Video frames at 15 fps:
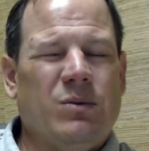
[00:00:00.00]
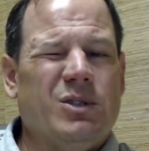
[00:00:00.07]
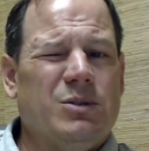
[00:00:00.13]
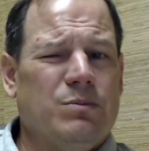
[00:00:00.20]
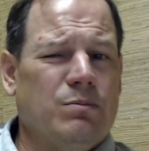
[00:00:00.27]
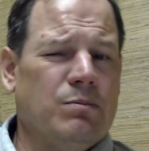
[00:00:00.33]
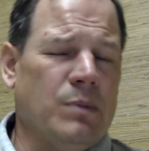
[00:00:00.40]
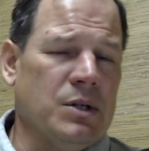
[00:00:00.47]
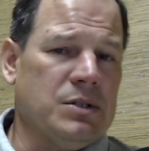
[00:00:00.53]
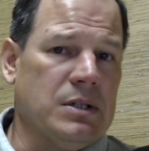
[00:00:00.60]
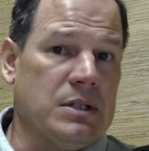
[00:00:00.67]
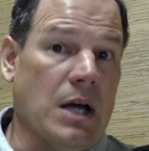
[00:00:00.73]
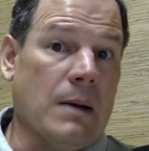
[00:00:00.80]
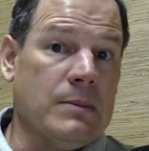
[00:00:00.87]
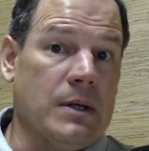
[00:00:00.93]
which most of
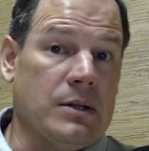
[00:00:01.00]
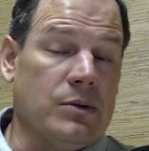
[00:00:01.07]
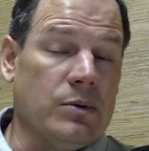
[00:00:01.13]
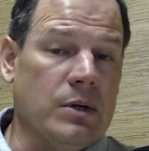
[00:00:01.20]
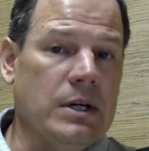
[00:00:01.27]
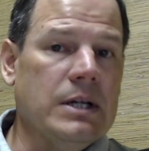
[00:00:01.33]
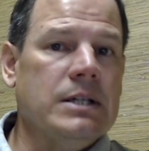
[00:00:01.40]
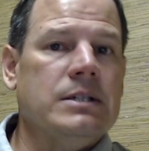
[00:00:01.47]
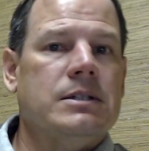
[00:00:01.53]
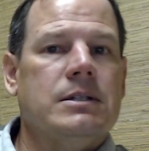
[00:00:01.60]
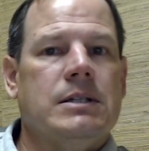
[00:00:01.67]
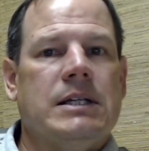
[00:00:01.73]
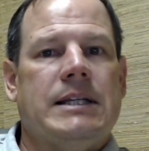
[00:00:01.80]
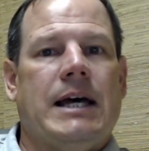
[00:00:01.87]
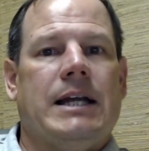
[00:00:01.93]
the time that there is,
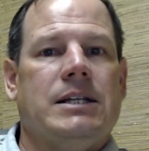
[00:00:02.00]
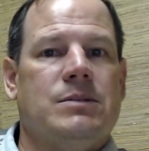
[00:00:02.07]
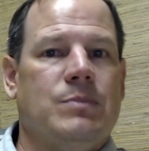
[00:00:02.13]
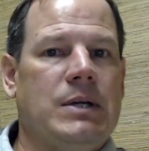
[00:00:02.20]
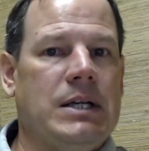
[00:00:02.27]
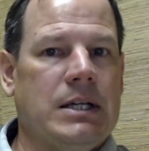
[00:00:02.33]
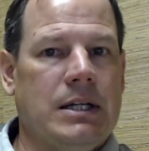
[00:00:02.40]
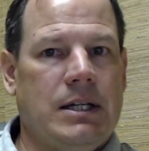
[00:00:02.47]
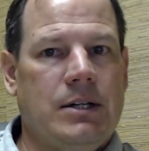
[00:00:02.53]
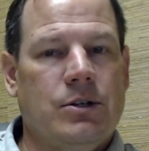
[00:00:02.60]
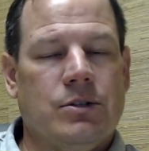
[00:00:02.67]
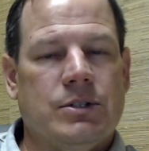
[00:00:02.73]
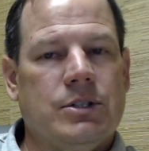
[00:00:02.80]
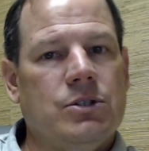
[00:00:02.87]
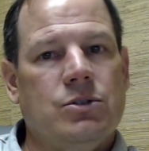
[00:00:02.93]
that is being
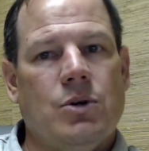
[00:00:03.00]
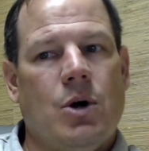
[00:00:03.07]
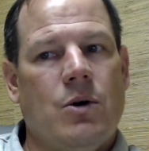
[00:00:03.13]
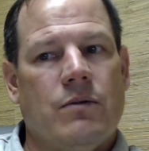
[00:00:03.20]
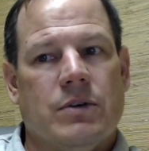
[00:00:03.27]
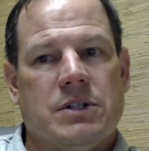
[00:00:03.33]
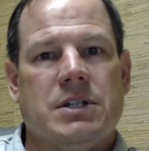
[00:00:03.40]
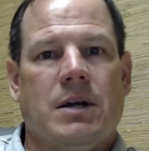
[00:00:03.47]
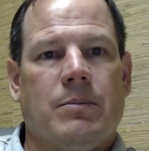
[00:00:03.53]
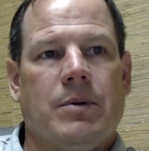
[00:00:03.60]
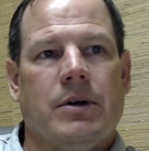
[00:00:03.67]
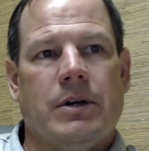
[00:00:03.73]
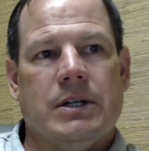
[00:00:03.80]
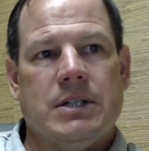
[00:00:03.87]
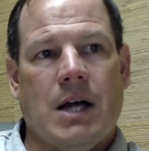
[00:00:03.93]
adhered to over a set
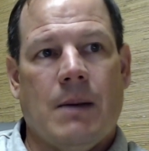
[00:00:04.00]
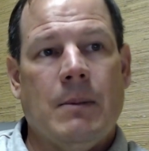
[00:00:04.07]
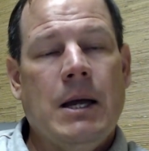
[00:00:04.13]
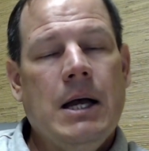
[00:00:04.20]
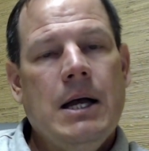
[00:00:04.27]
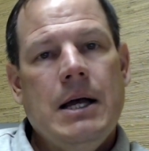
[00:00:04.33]
period of time.